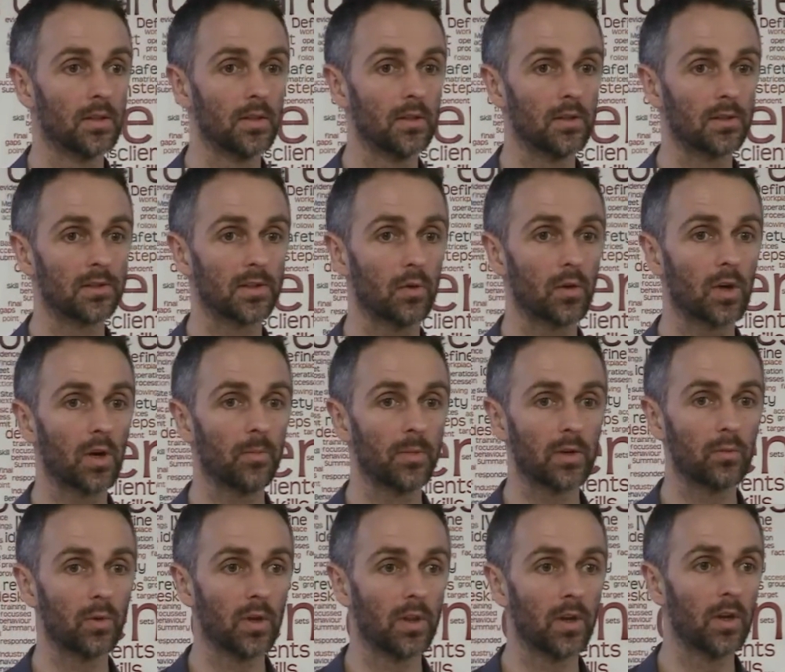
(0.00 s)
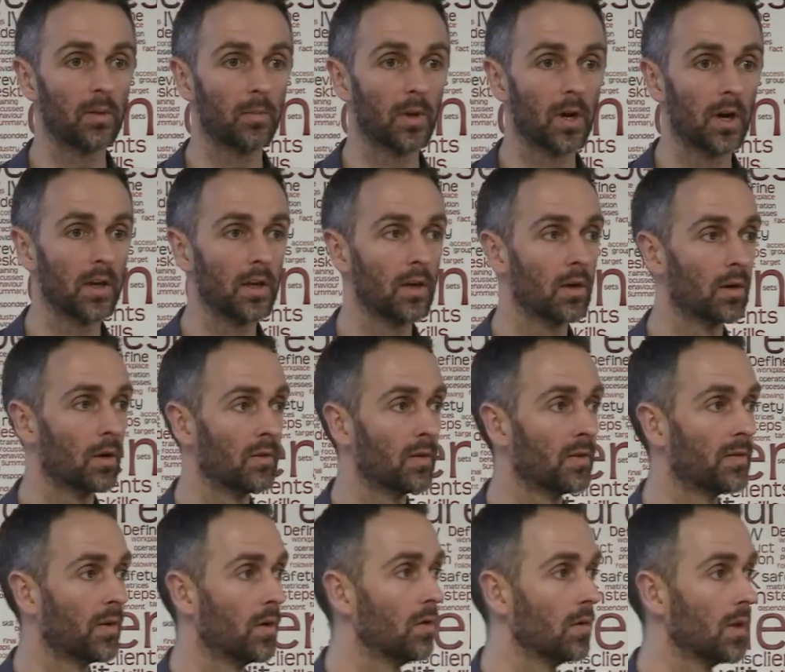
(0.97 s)
You're still coming within a barrier of a
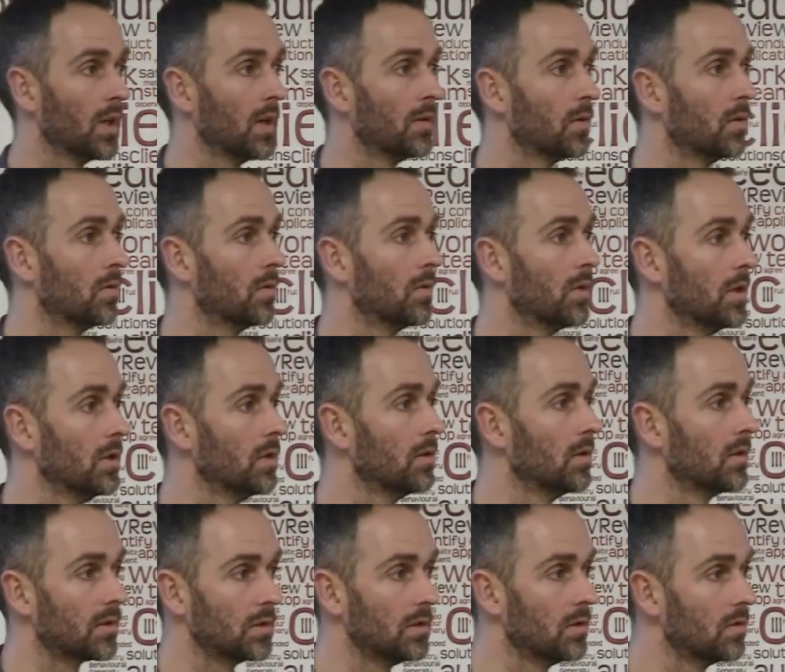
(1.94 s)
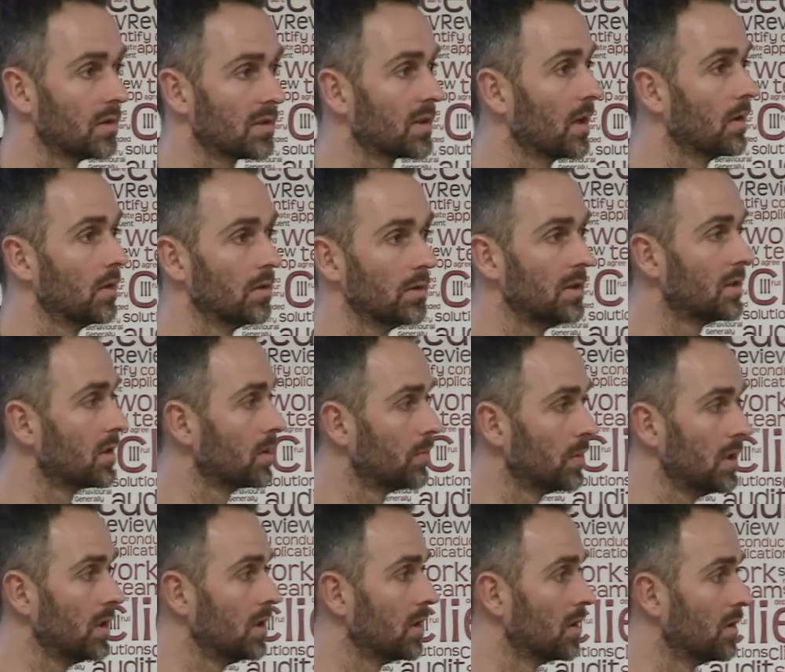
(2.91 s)
fault level so you still need to
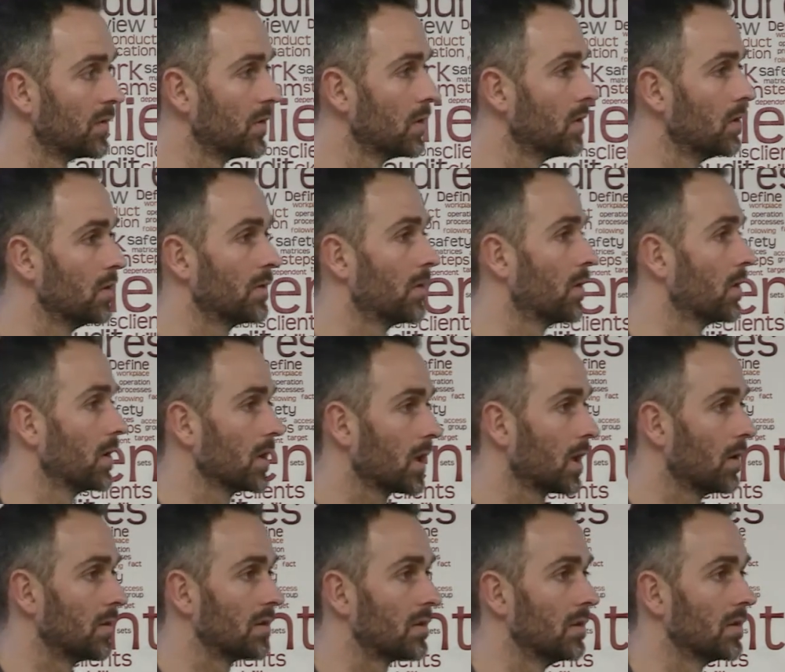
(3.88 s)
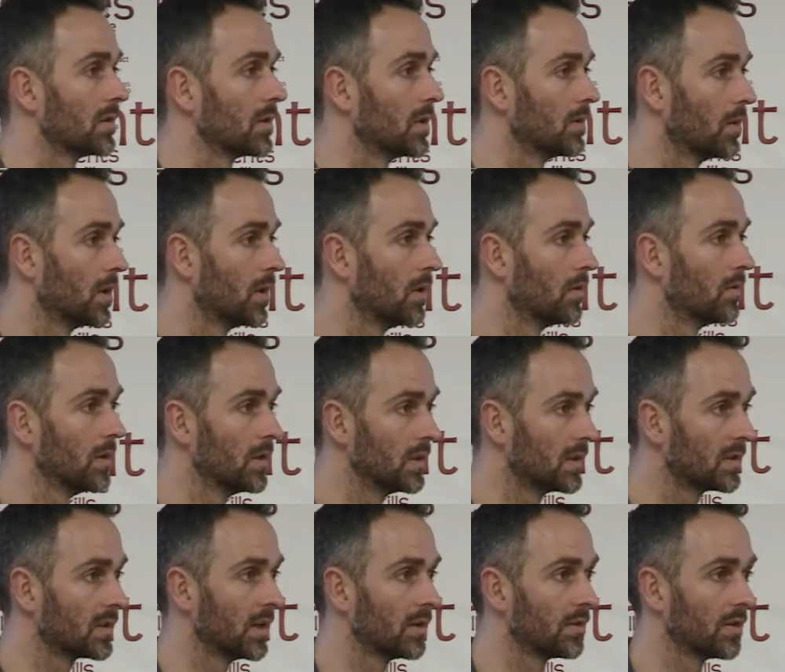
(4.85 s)
be in full 40 cal suits and above and
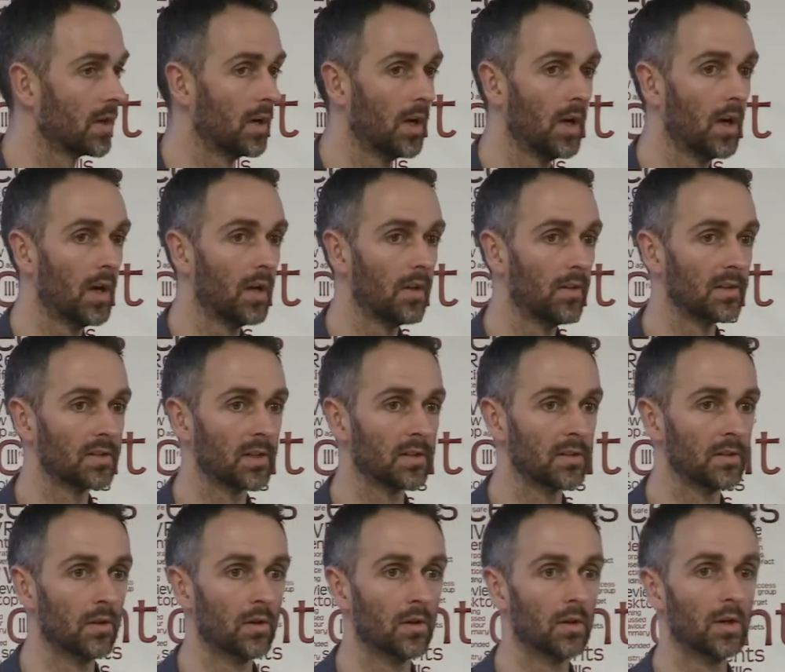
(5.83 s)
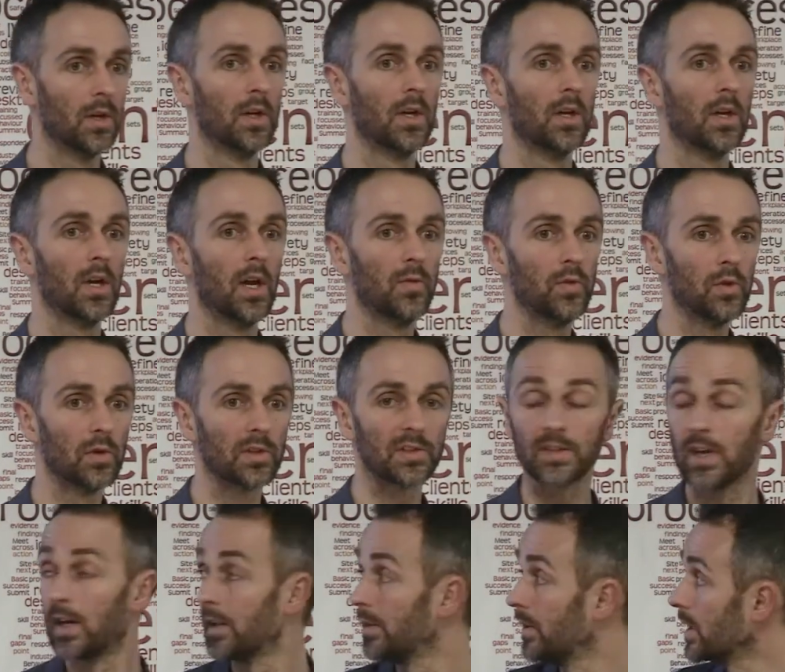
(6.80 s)
etc. This is not, if you're
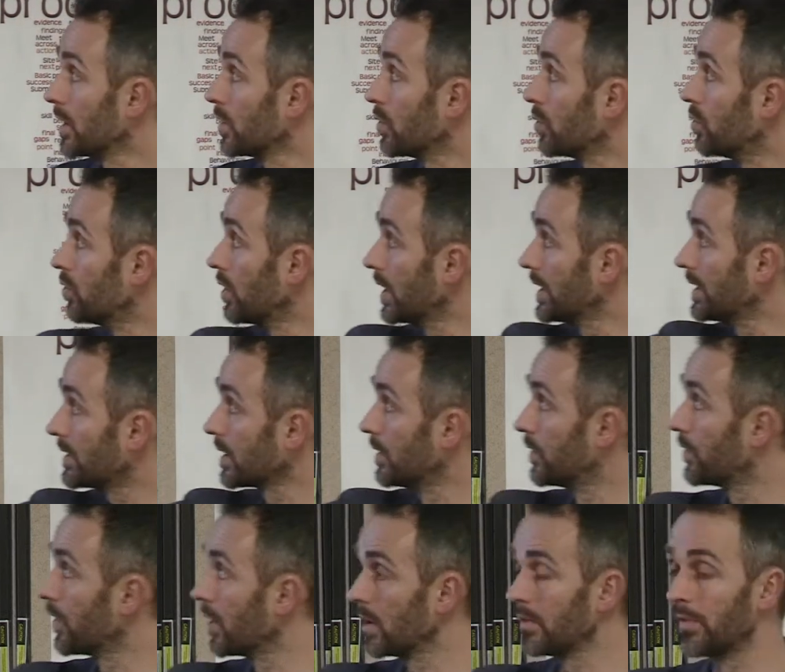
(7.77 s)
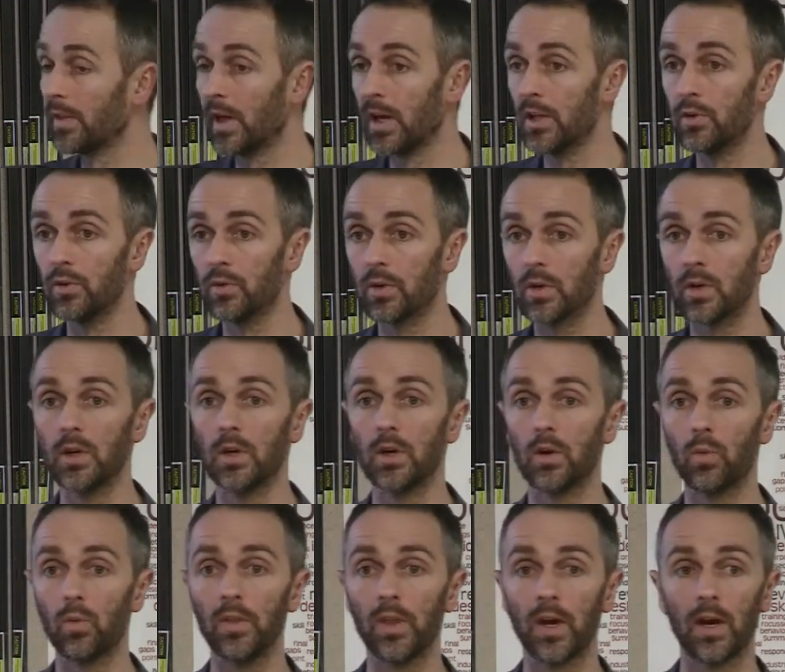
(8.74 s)
standing right in front of that door
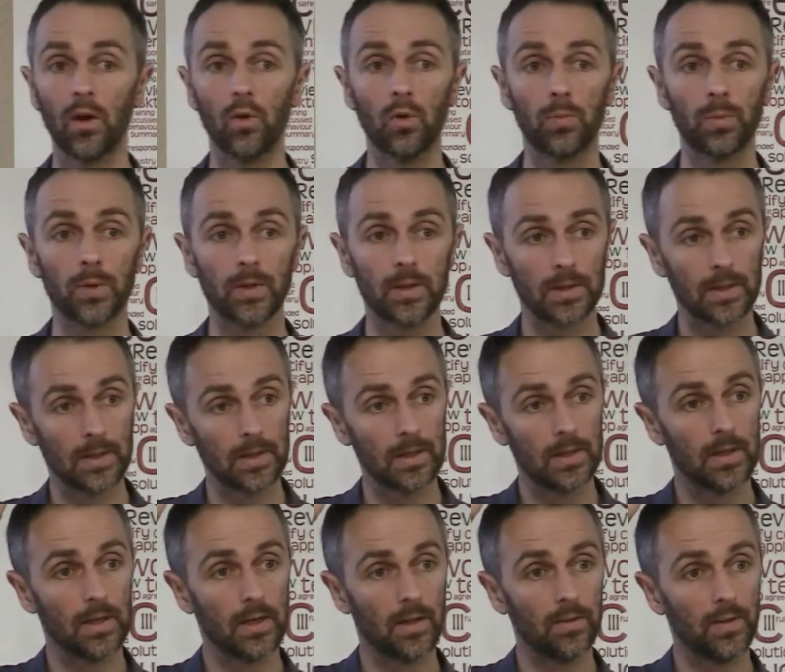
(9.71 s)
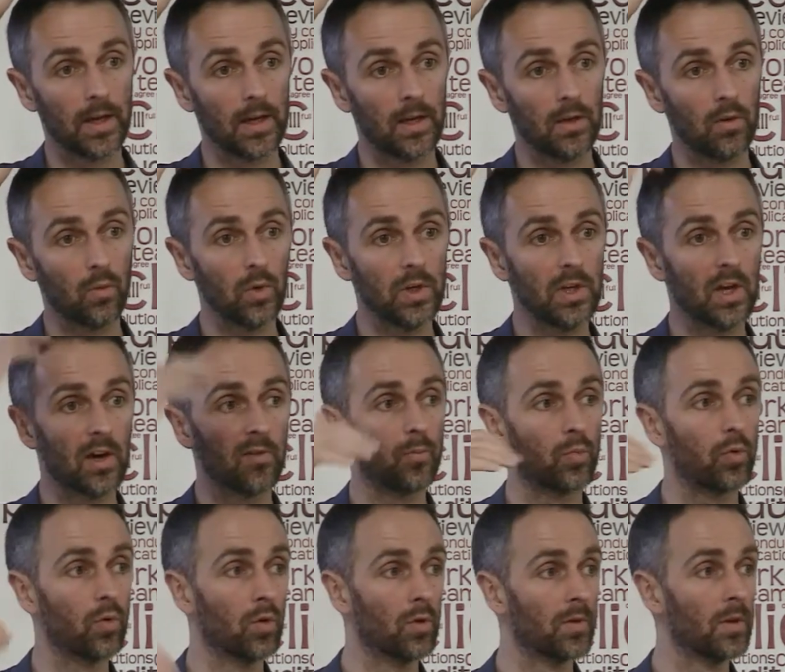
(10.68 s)
with that opening, then we have
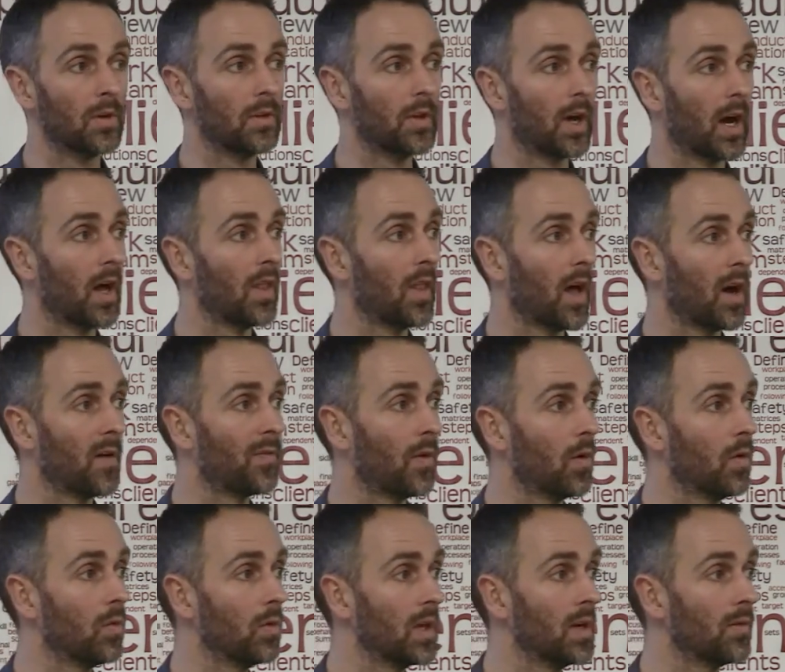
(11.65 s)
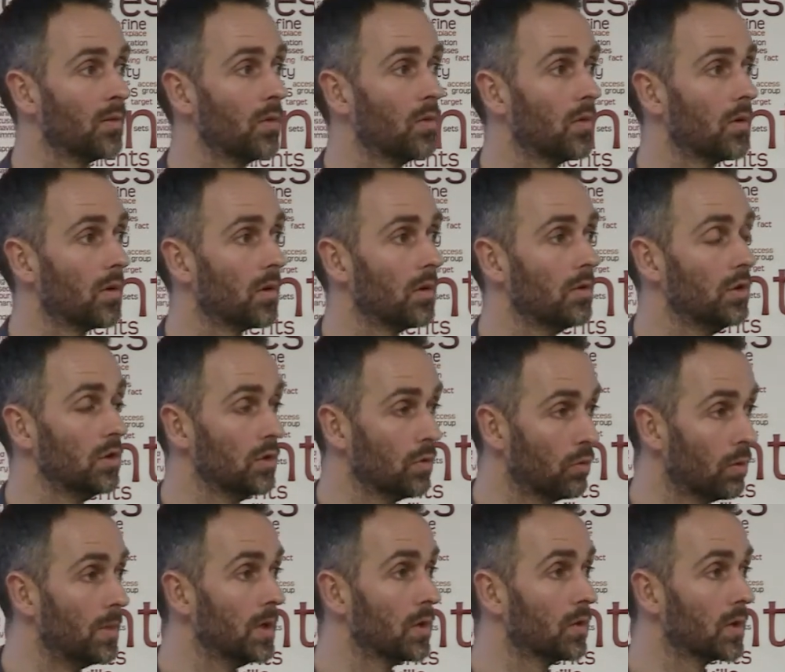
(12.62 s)
proven that at that fault level, you
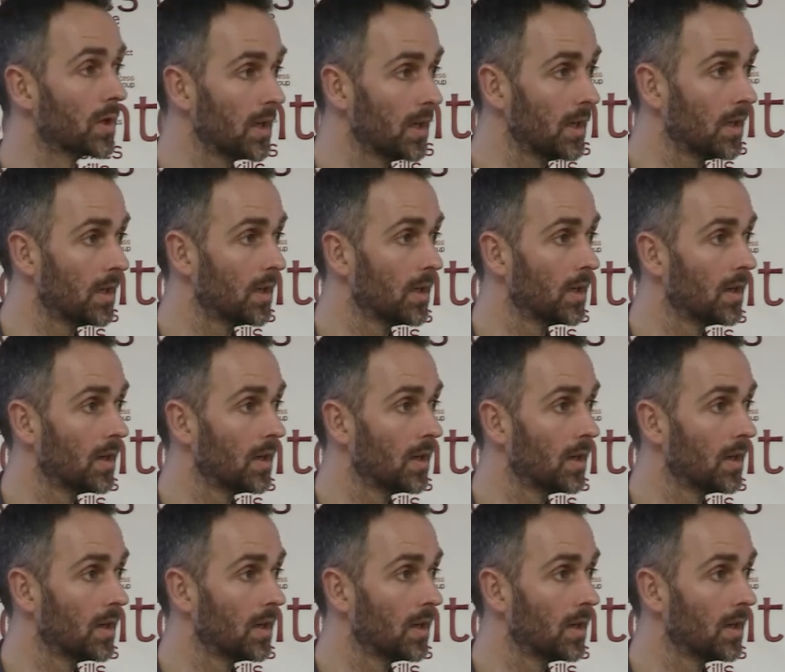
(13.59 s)
will be okay.